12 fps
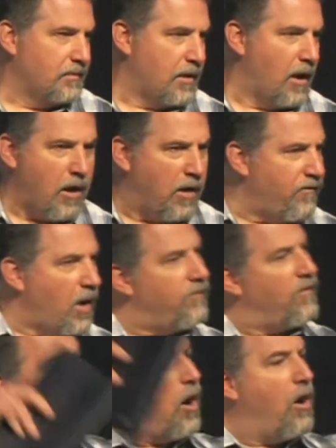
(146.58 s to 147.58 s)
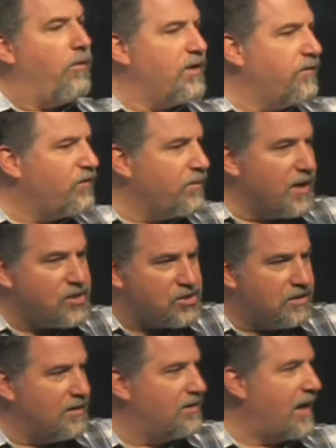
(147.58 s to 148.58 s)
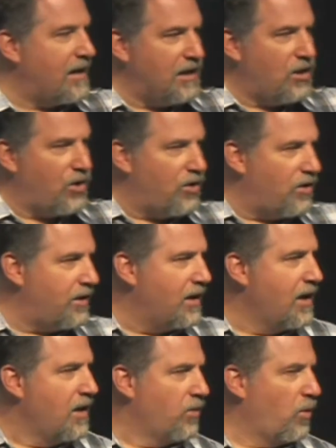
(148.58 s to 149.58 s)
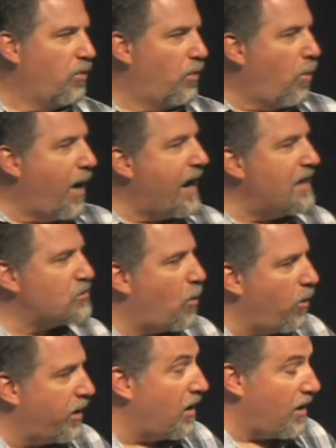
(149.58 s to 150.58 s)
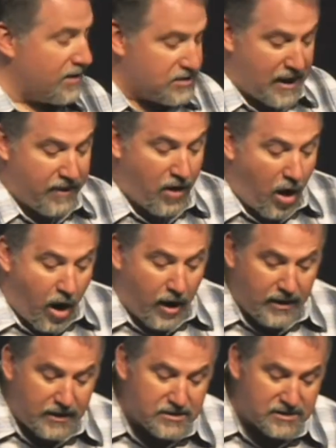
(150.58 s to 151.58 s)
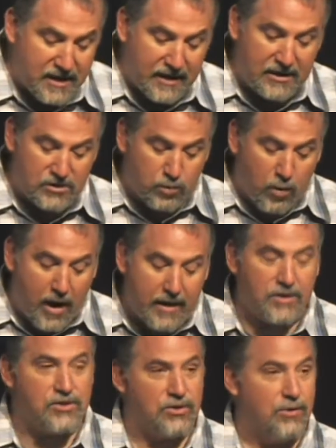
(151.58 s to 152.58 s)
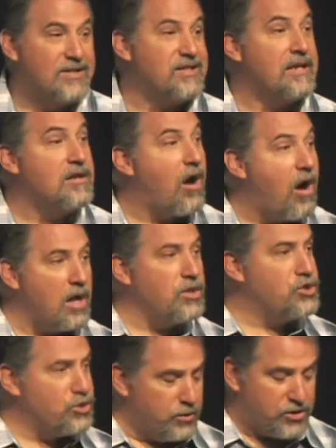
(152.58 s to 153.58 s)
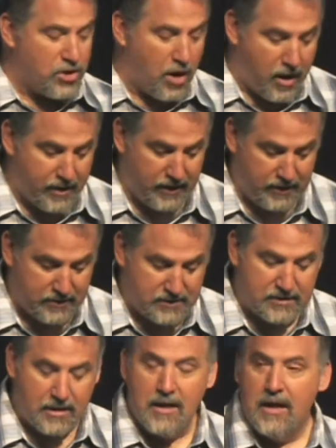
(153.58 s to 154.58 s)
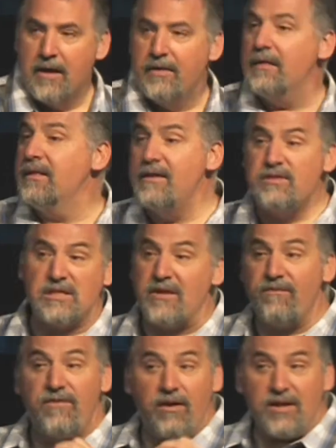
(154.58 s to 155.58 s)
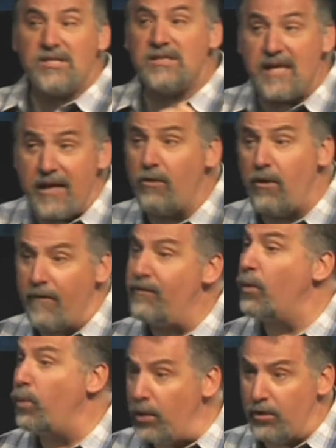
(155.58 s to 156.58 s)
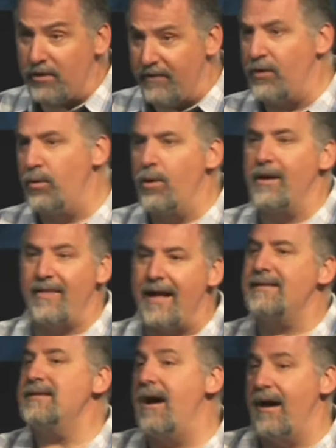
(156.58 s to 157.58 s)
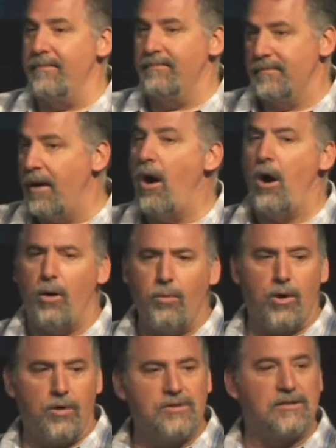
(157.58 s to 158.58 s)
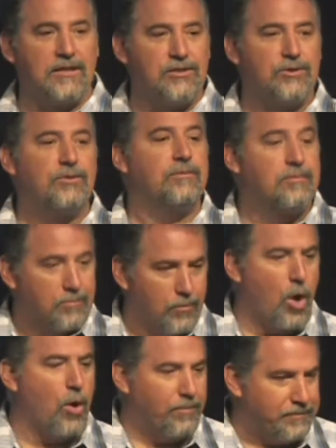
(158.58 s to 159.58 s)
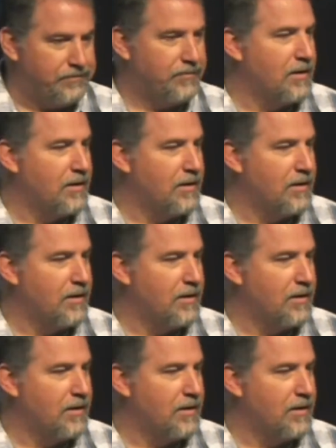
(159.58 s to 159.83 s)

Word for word: Of, of all the information that he heard, the, the way he's organized, and the audience that he's writing to is a non Jewish audience that lives at the very center of the world, if you would, at that time. All roads lead to Rome.